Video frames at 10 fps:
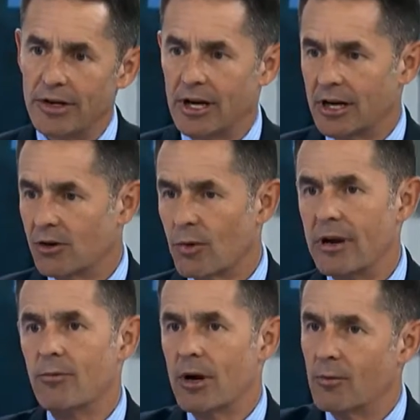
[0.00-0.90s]
They got a
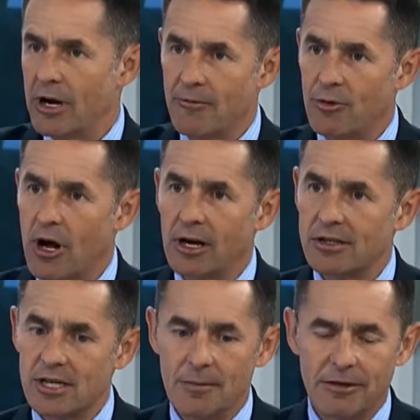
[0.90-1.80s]
great runway of
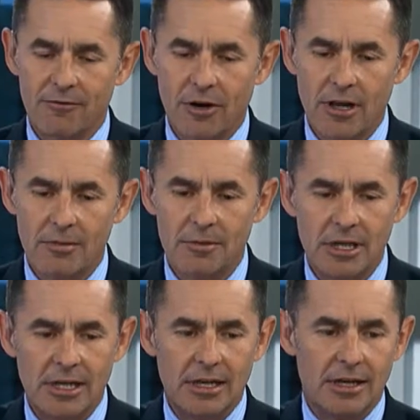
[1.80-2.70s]
products coming in front of them,
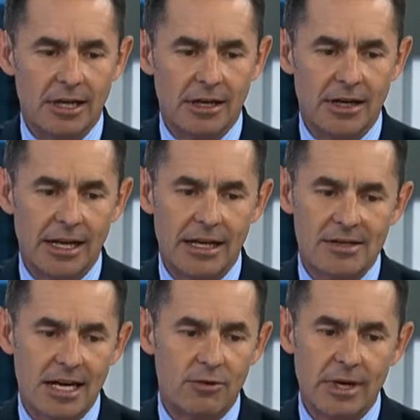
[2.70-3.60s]
and
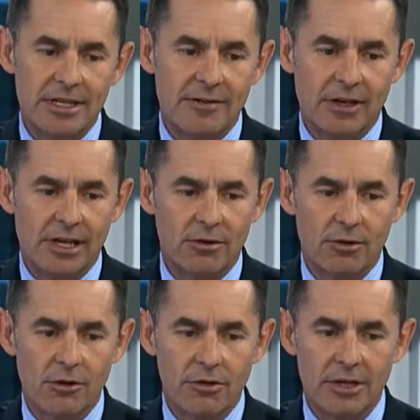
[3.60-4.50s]
it's had great dividend
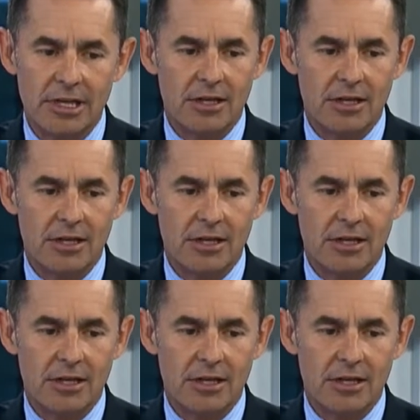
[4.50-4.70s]
growth.